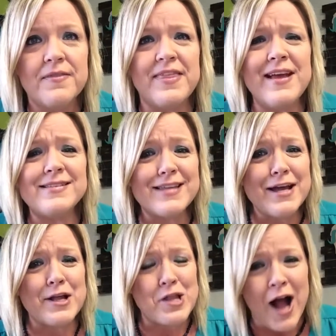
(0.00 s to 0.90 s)
Things
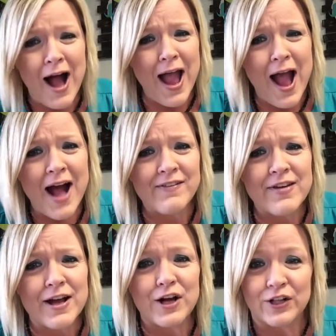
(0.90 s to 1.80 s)
like not
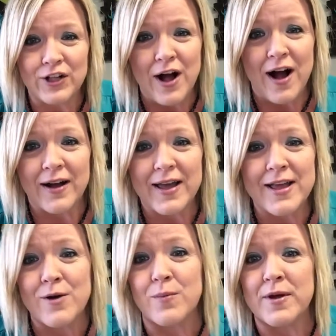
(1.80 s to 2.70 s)
having a clock
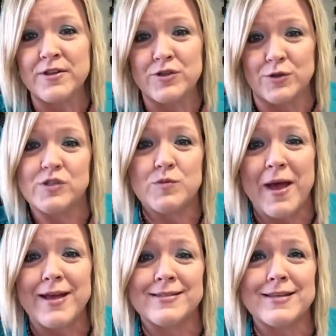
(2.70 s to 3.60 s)
in a rental
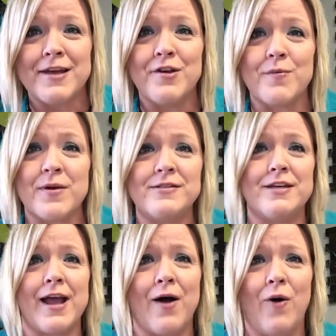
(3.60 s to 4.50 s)
space and you're
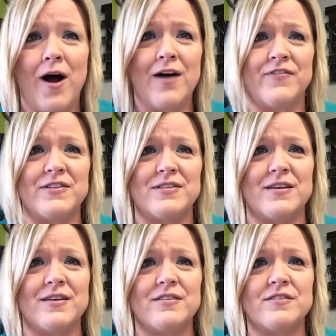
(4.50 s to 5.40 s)
renting out
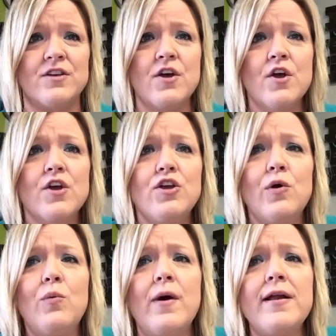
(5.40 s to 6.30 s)
offices.
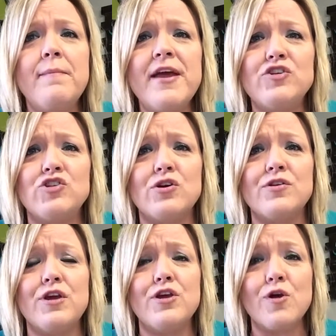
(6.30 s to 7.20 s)
You'll want to make sure
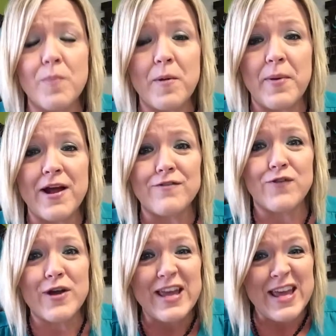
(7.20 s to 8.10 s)
that you're prepared
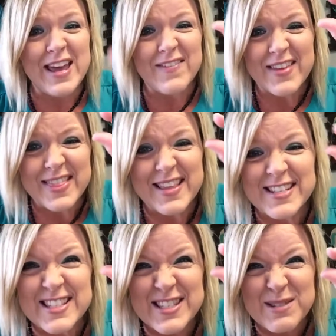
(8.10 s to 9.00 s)
for even
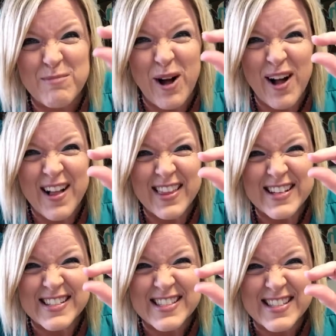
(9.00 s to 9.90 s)
the
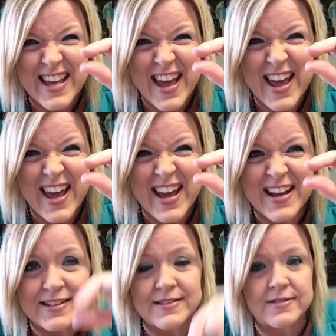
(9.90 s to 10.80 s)
smallest
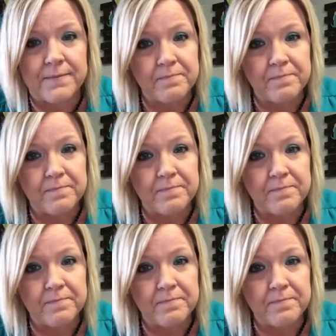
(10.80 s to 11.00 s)
things.